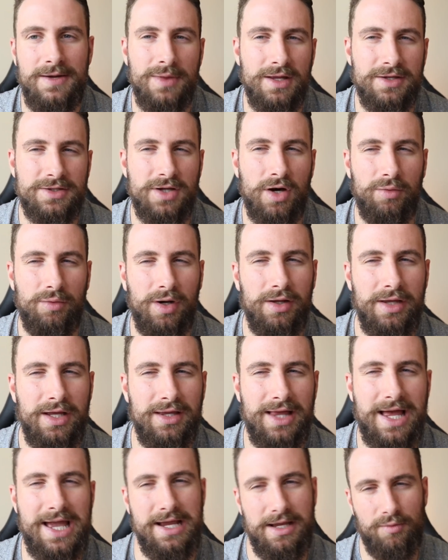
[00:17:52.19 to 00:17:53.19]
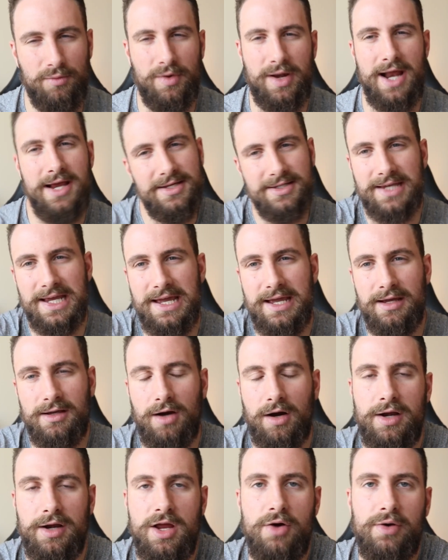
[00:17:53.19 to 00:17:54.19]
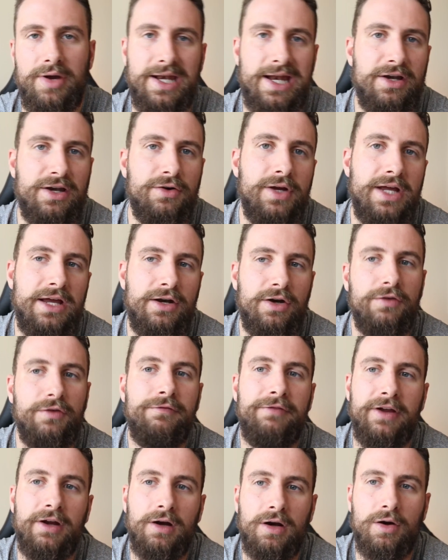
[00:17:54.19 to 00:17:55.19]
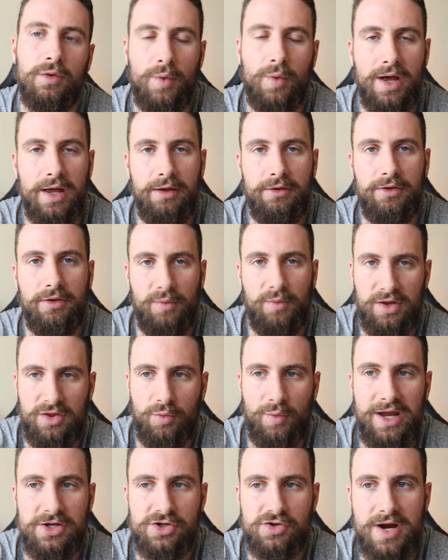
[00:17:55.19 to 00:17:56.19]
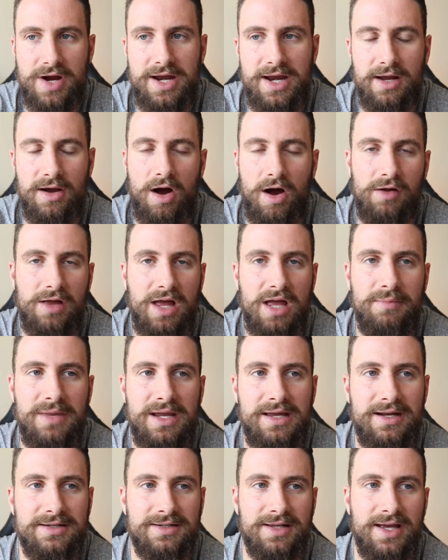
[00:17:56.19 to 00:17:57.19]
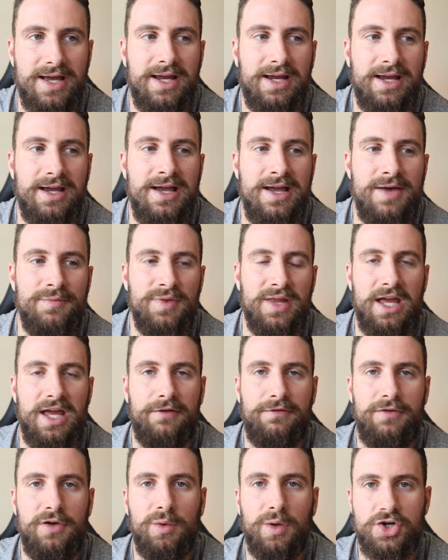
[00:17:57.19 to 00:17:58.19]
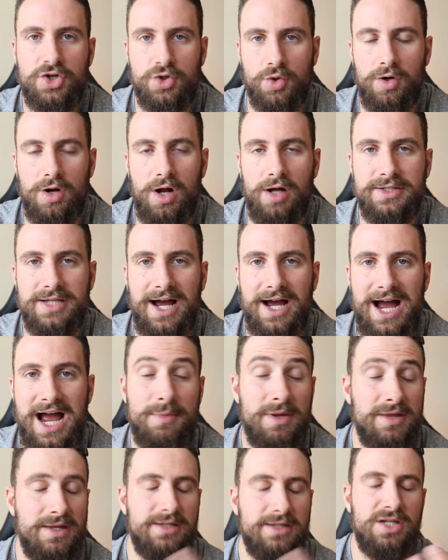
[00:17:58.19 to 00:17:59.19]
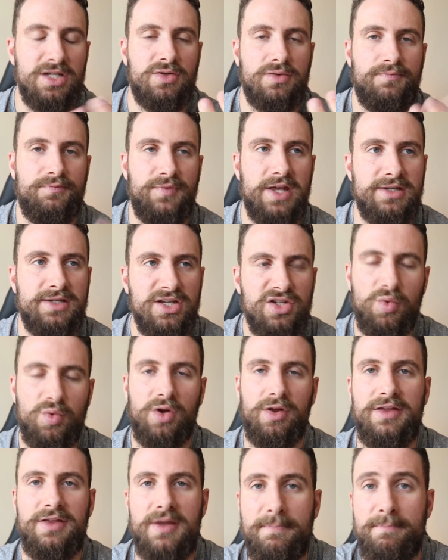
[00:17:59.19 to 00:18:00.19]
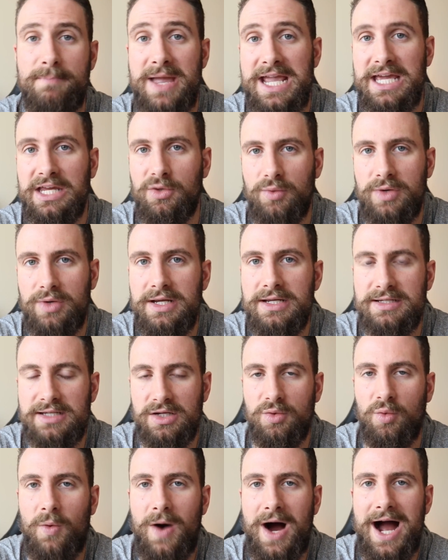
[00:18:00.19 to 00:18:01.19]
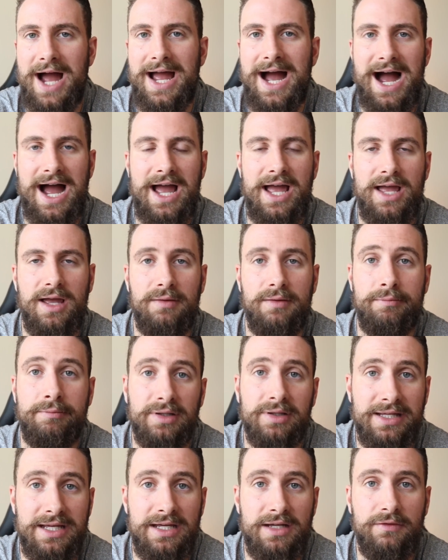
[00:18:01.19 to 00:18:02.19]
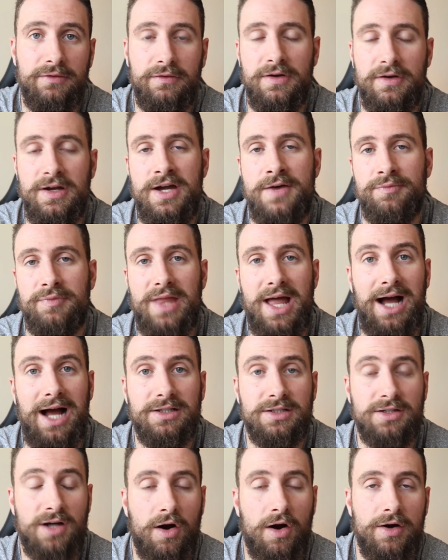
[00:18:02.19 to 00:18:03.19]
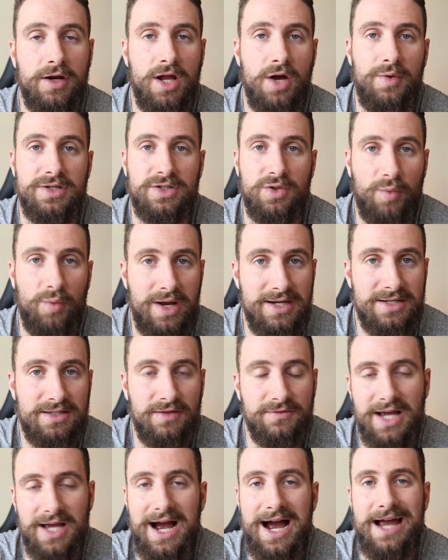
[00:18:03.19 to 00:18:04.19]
So really, when I say cardio can interfere with weight training, all I mean is if you are short on time, and this is really the main reason why I believe that cardio is a waste of time